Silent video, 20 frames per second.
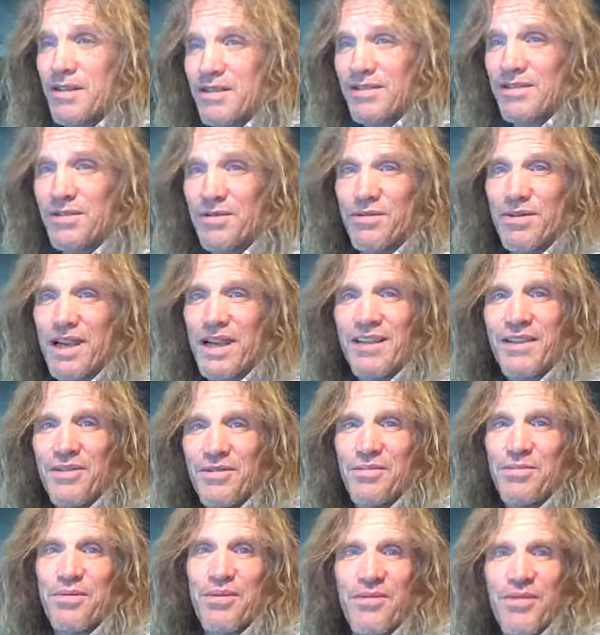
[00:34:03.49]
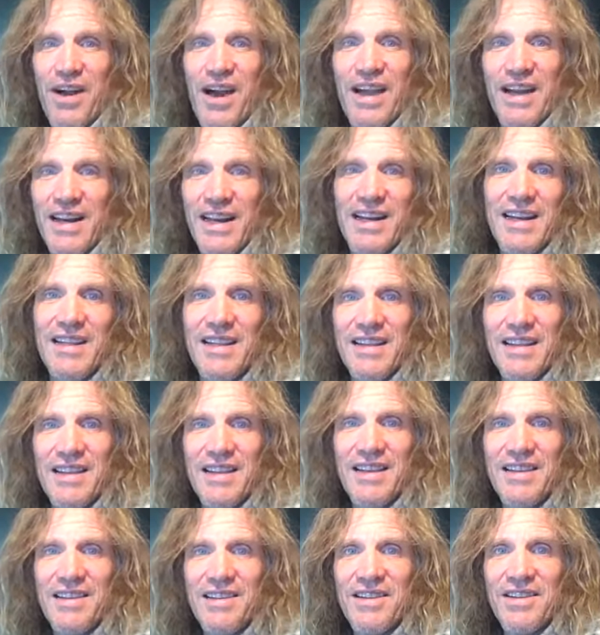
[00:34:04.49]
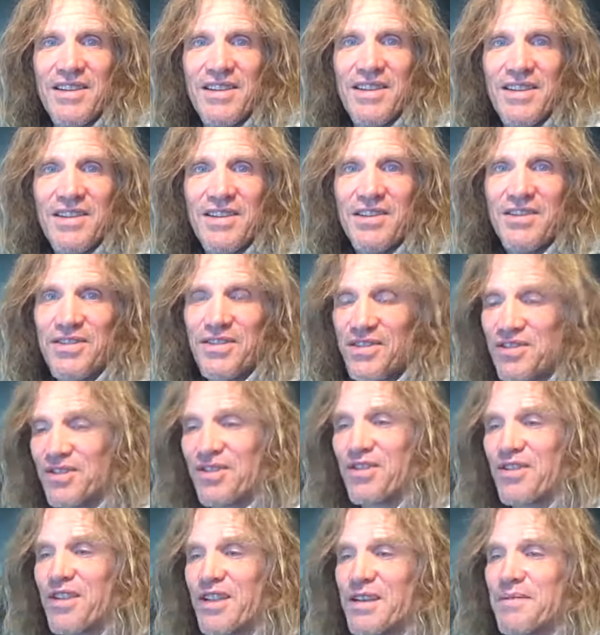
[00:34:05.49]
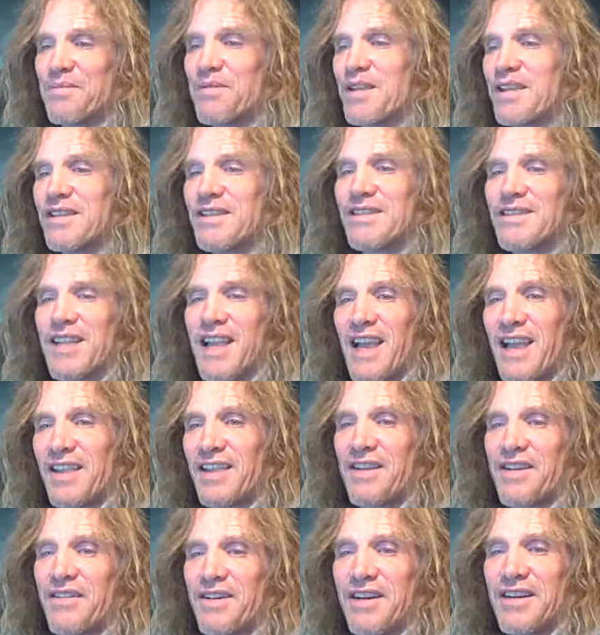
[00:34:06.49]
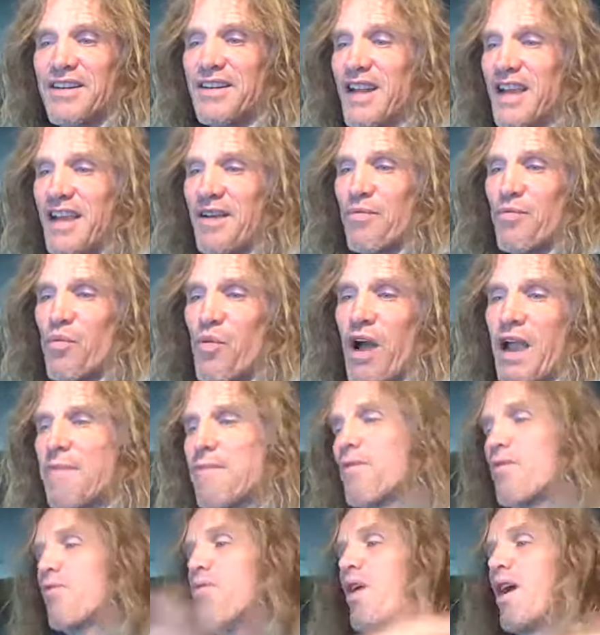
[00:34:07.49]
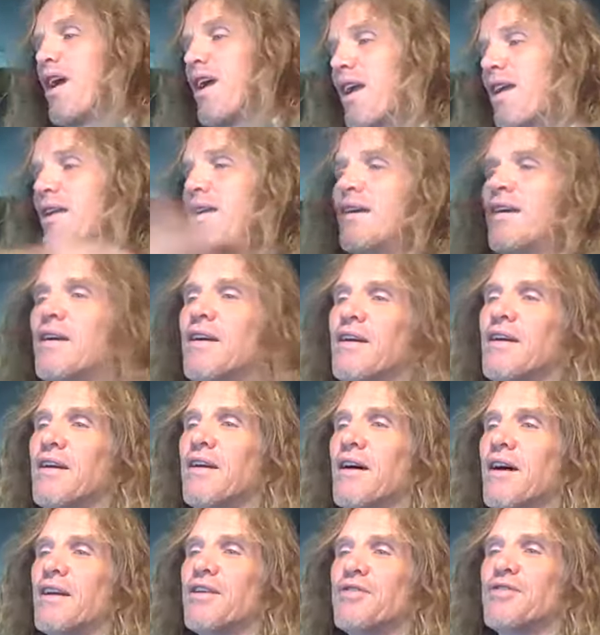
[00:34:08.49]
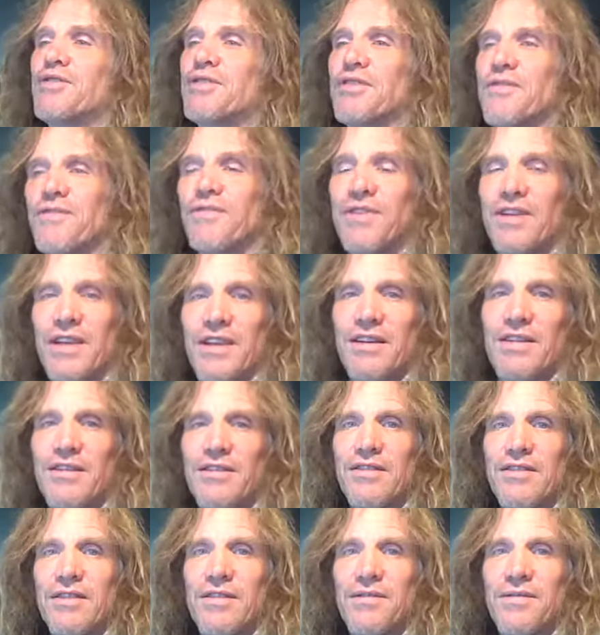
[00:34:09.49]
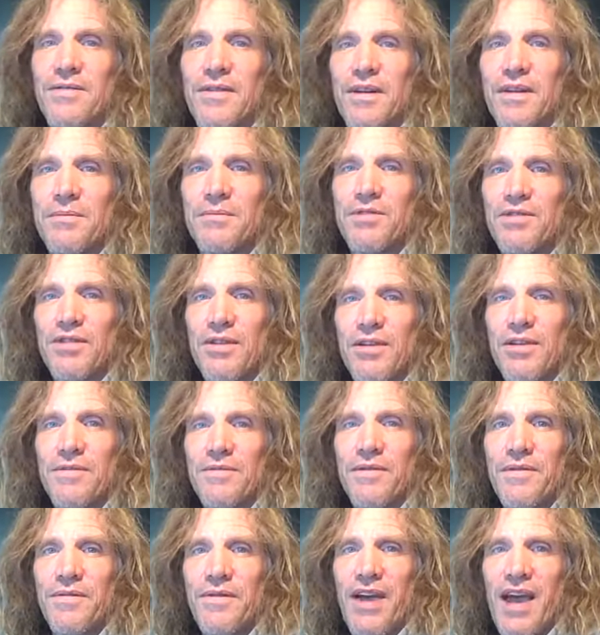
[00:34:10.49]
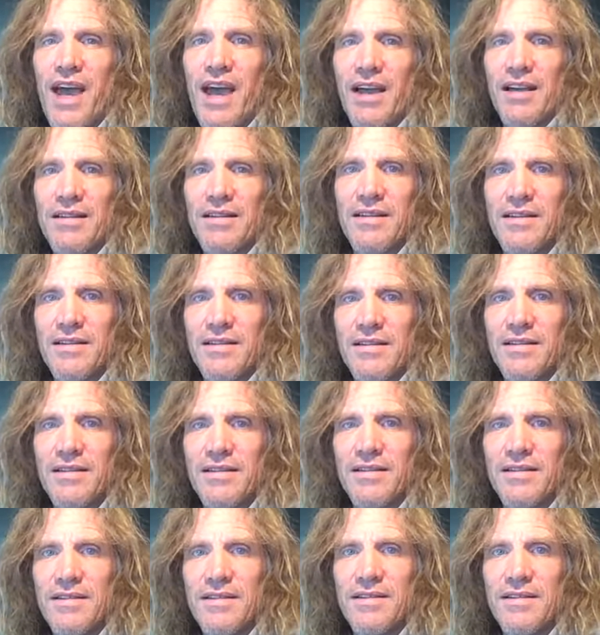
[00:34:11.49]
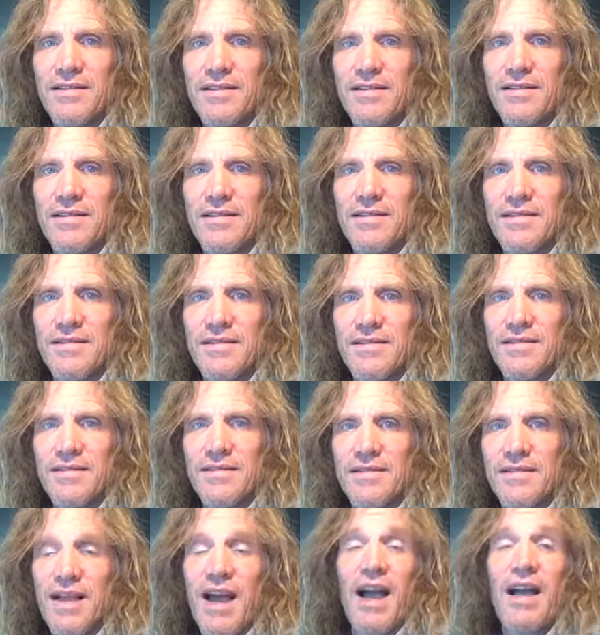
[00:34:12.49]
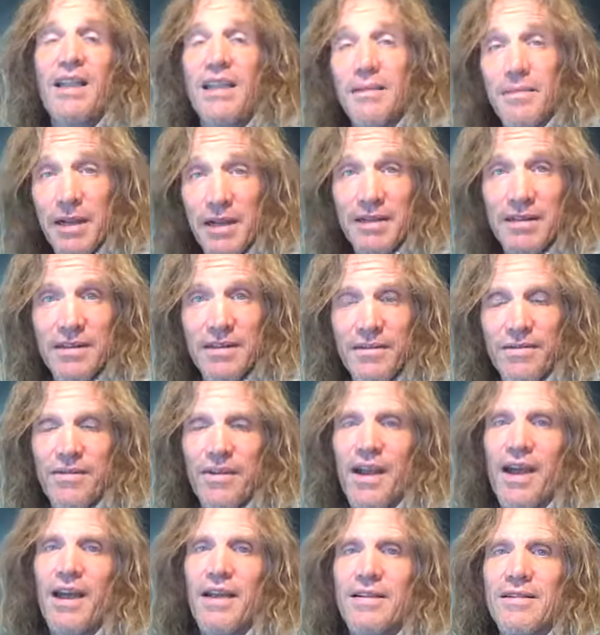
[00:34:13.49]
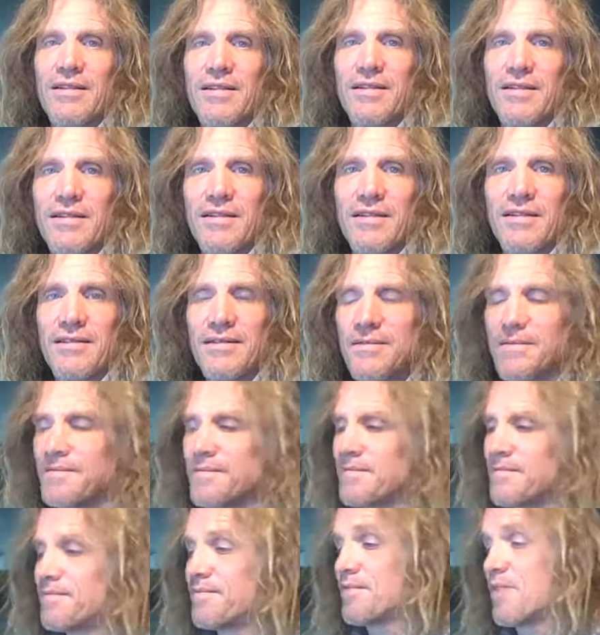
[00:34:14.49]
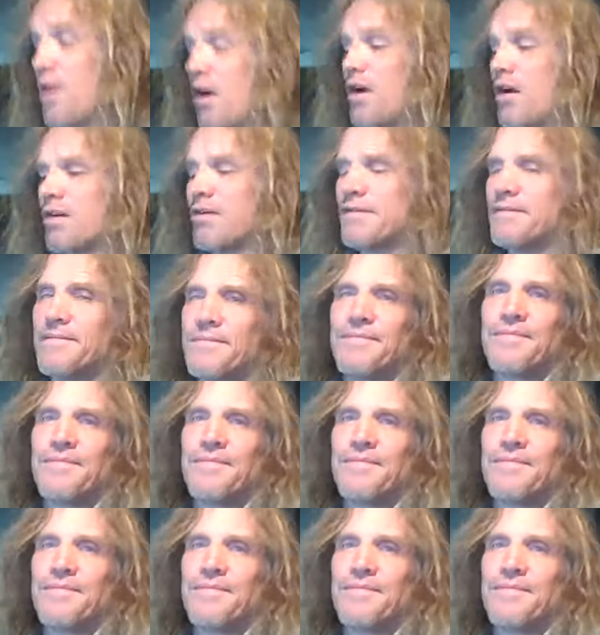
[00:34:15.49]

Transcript: There's no you don't provide anything. You just glibly stand there and, and wipe away hundreds of years of observed fact, documented fact. Oh.